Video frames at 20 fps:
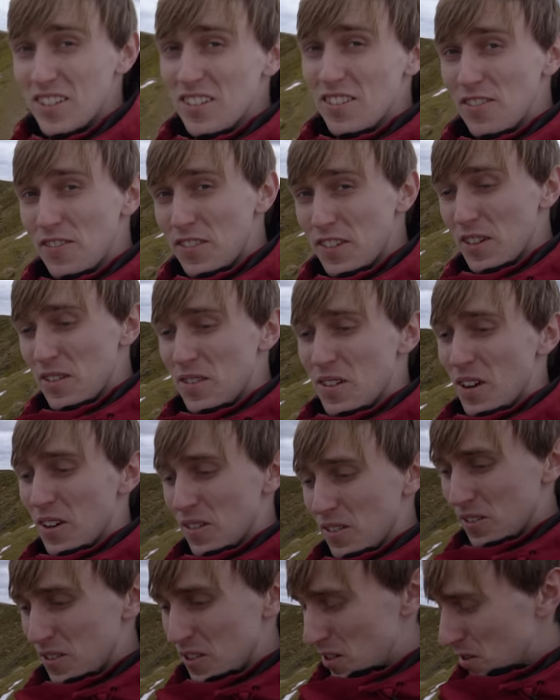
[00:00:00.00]
it doesn't feel
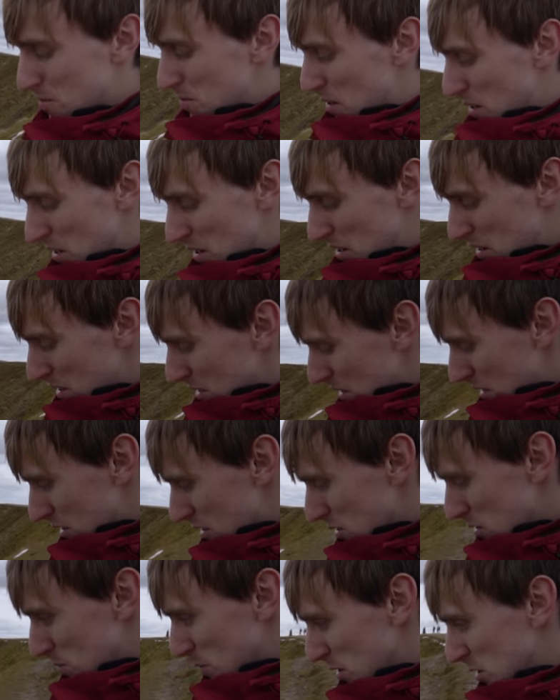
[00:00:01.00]
cold, but it
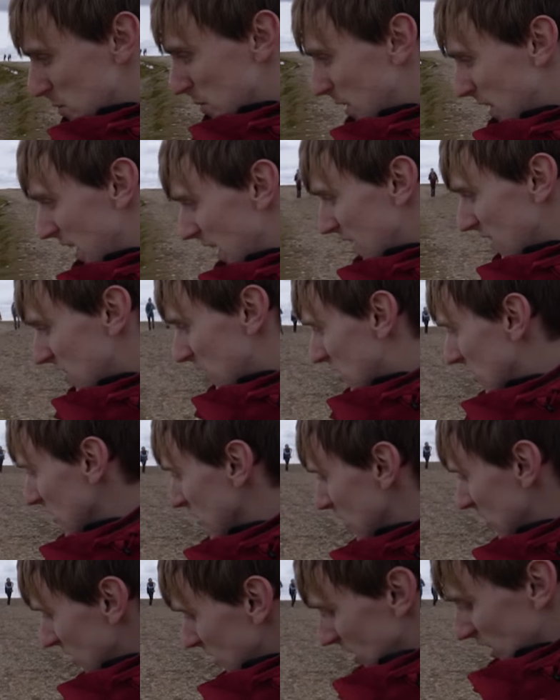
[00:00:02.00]
just must be the
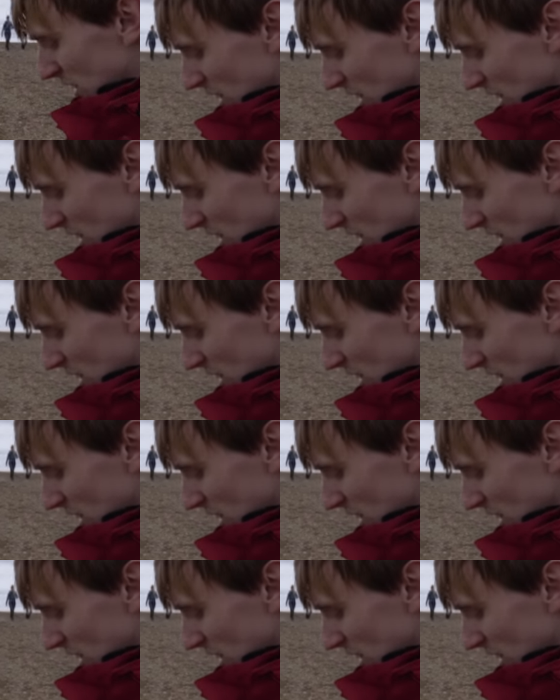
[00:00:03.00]
altitude.